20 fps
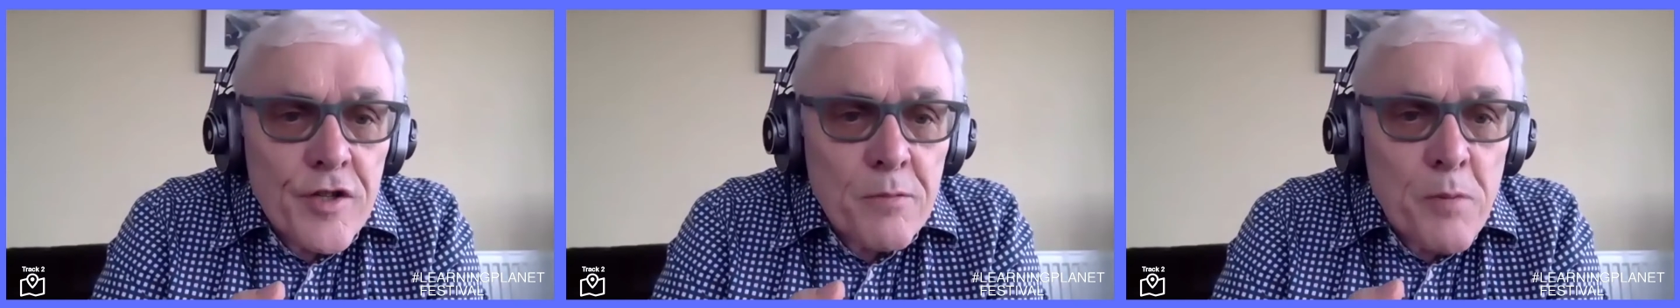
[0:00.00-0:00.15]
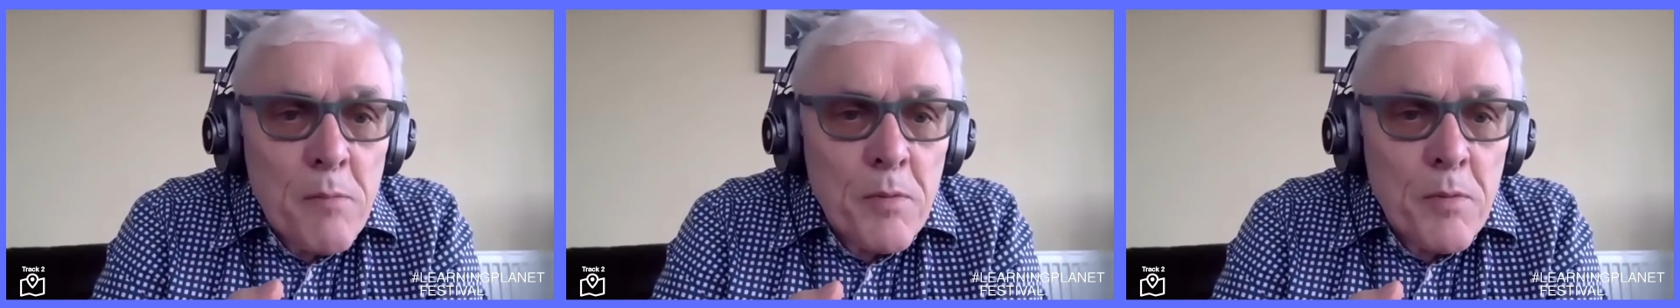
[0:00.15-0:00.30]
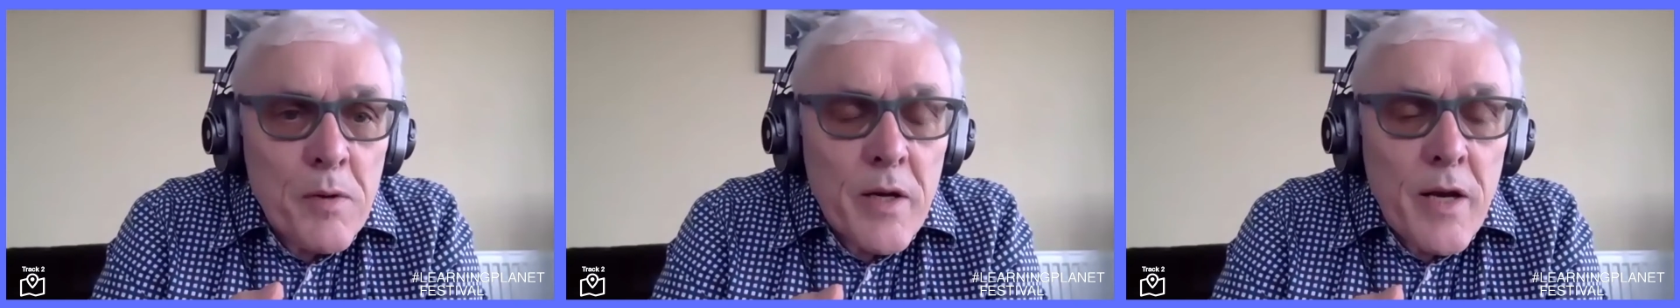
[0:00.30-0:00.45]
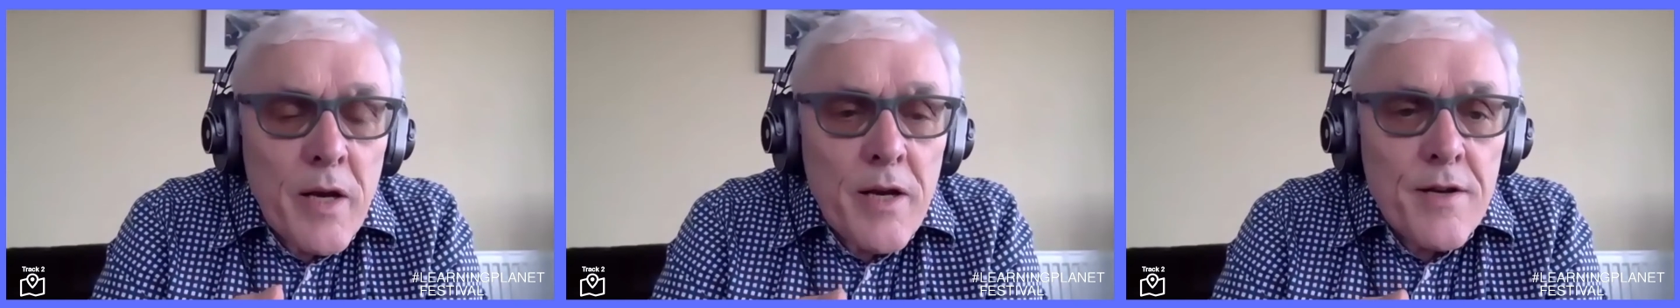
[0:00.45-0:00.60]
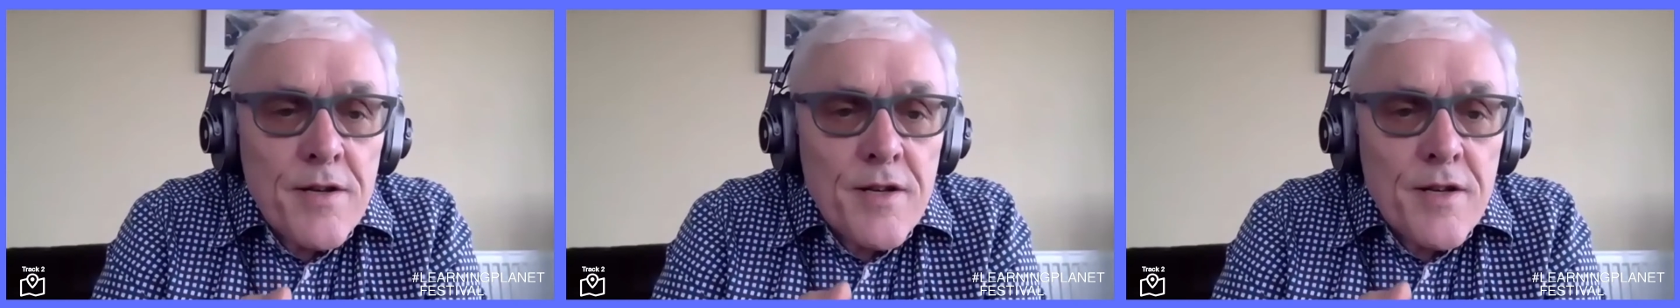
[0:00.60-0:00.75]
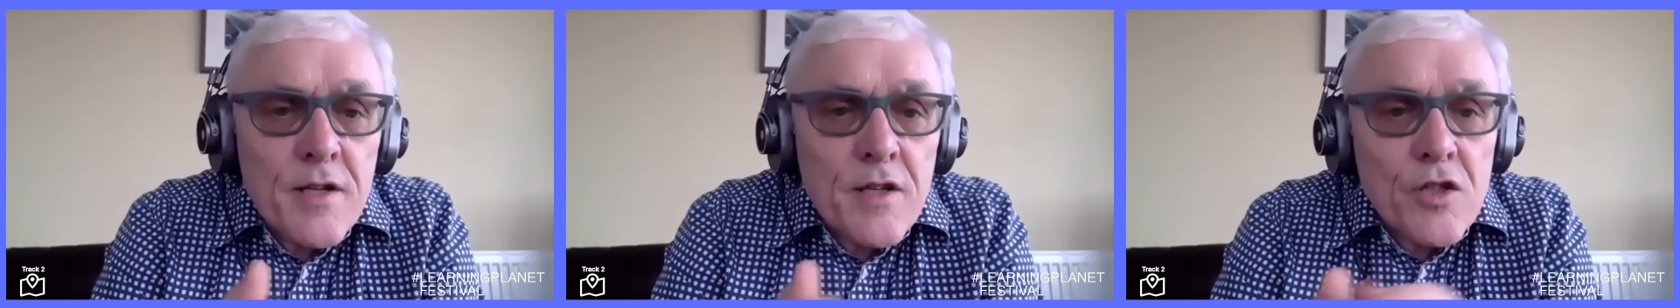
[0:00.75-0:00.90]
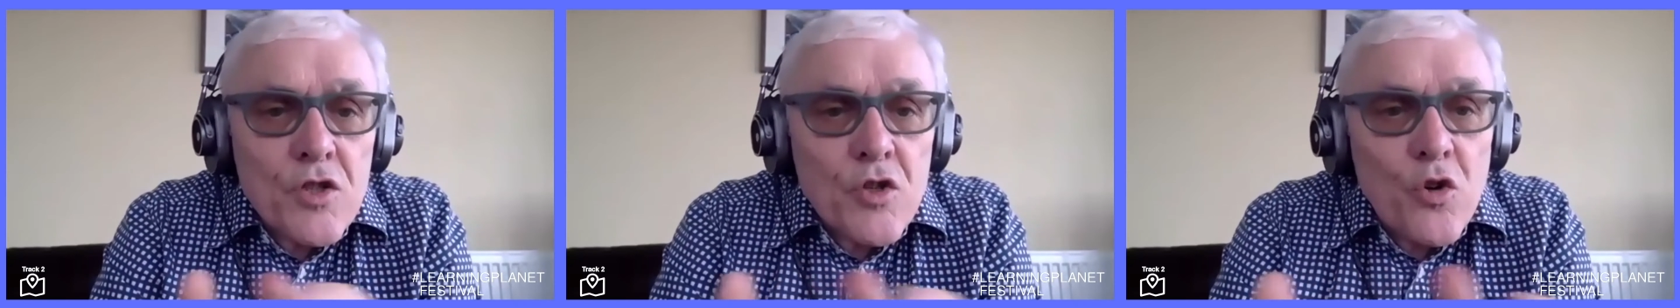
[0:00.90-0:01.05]
people in
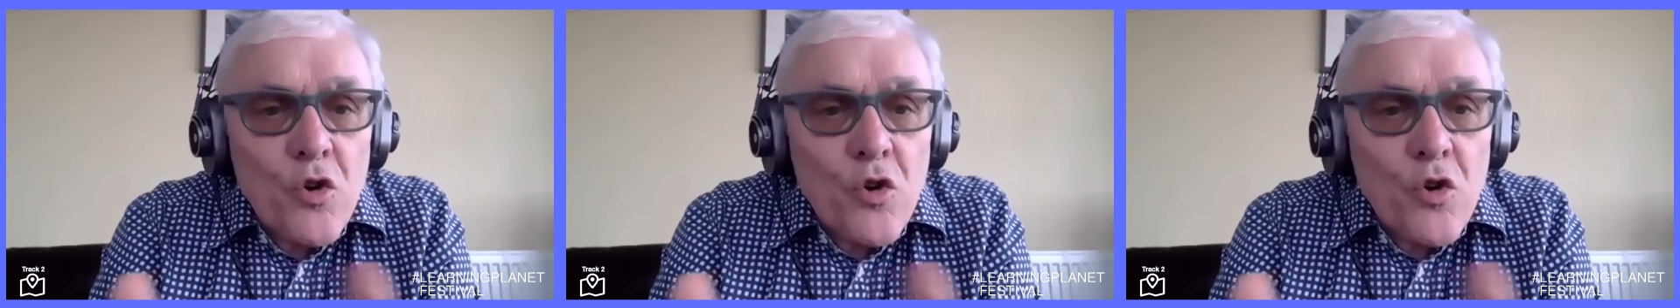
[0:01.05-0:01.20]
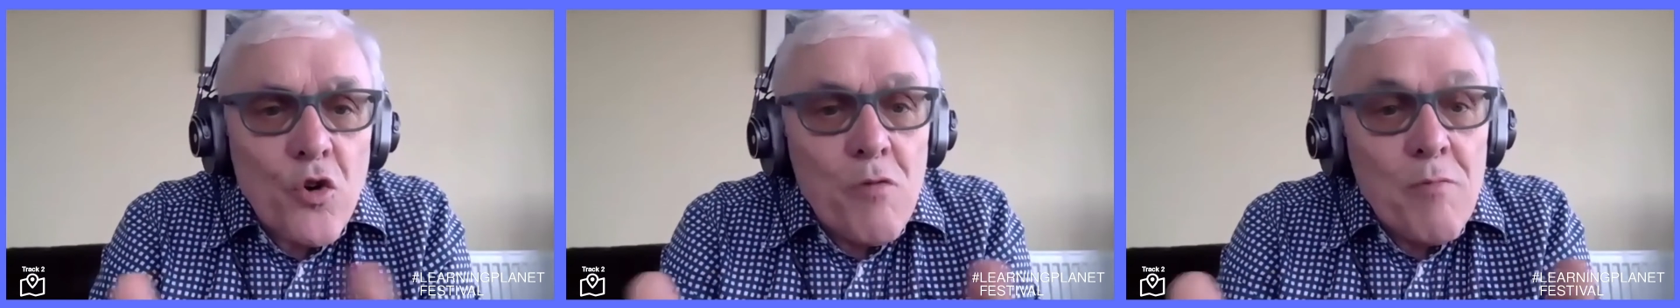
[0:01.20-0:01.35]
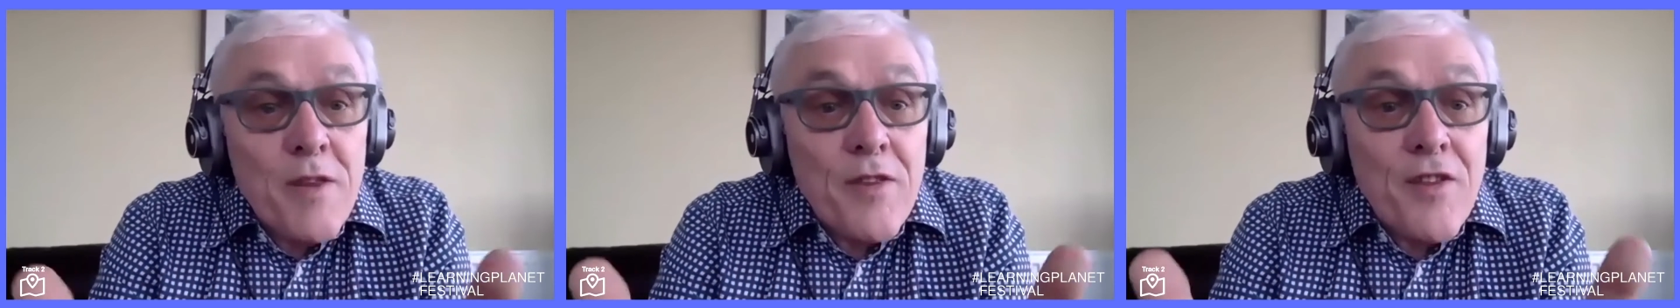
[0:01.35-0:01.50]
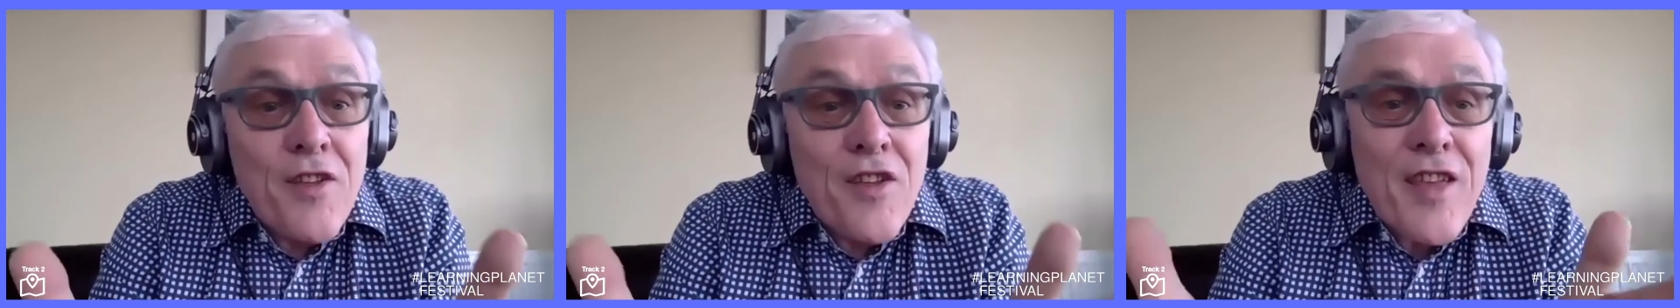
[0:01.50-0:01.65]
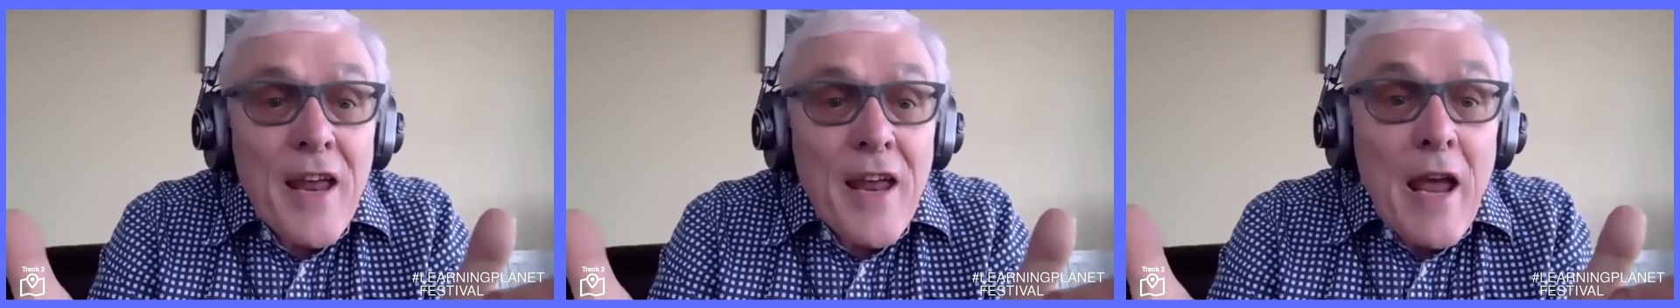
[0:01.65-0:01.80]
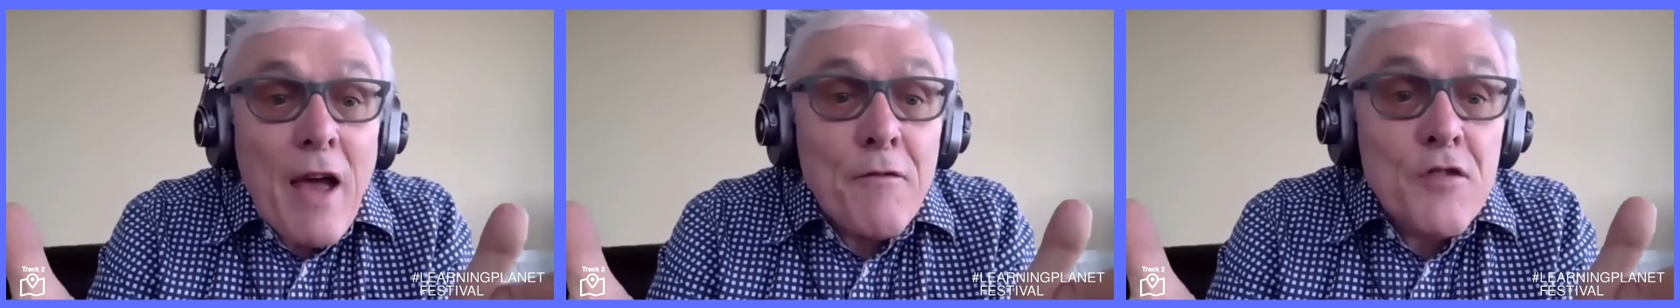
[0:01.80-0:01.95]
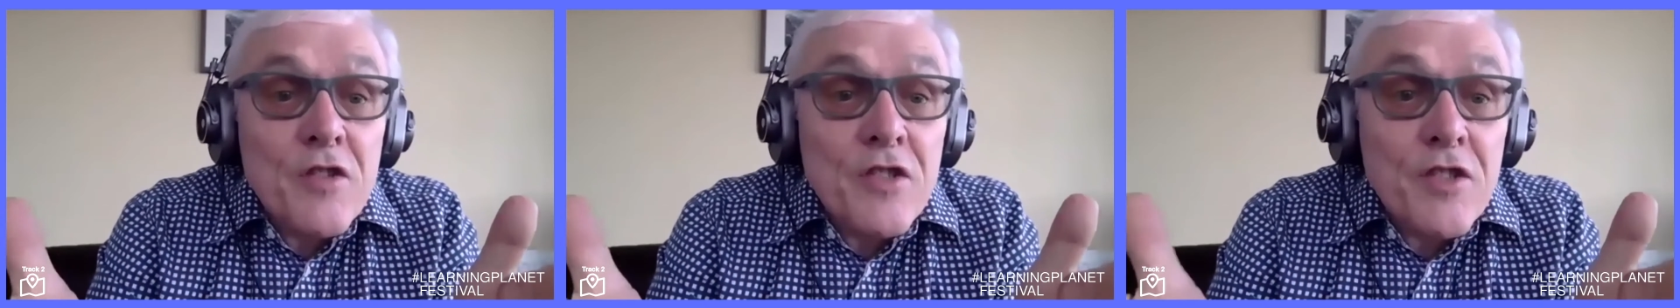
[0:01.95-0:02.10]
India taught me that they
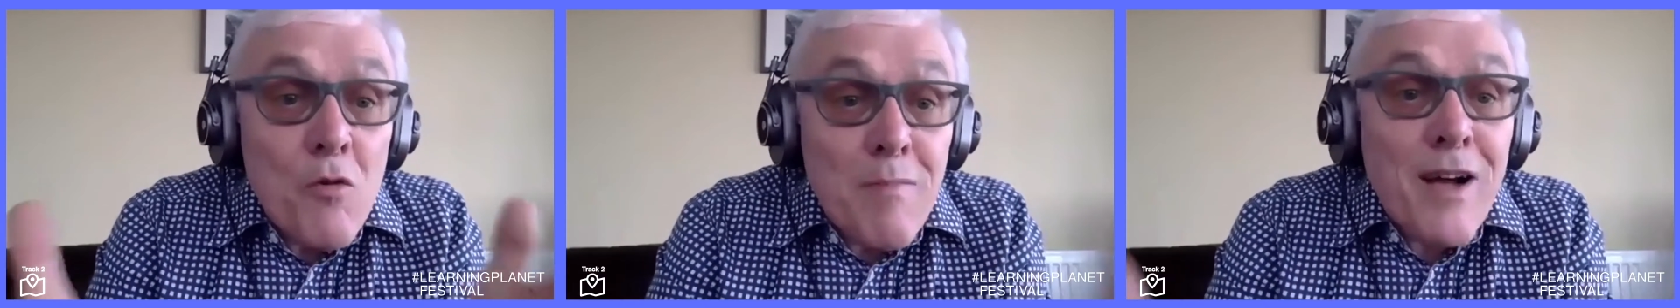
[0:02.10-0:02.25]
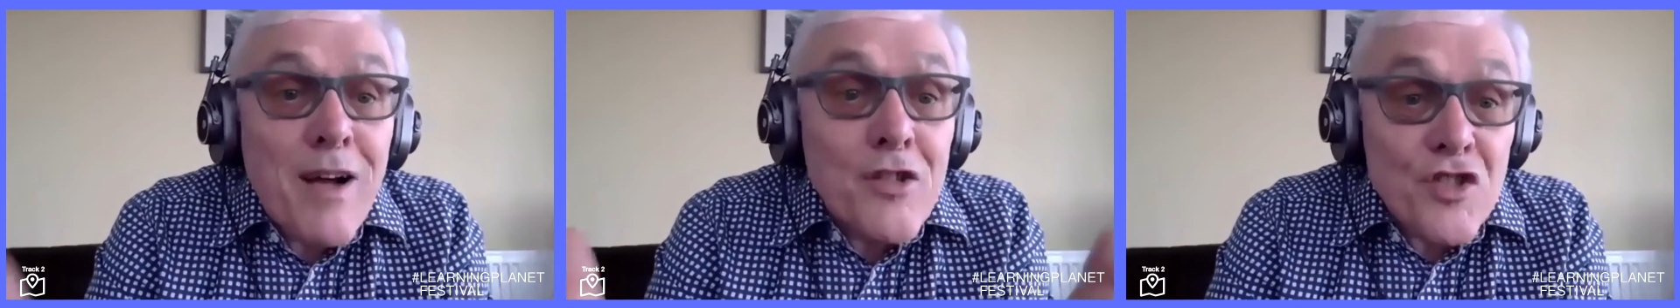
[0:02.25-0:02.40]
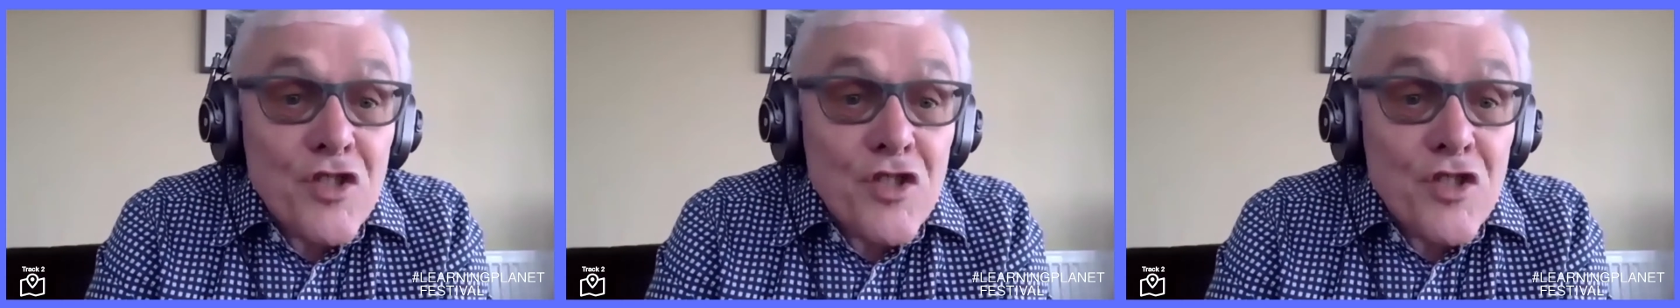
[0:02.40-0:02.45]
have so much to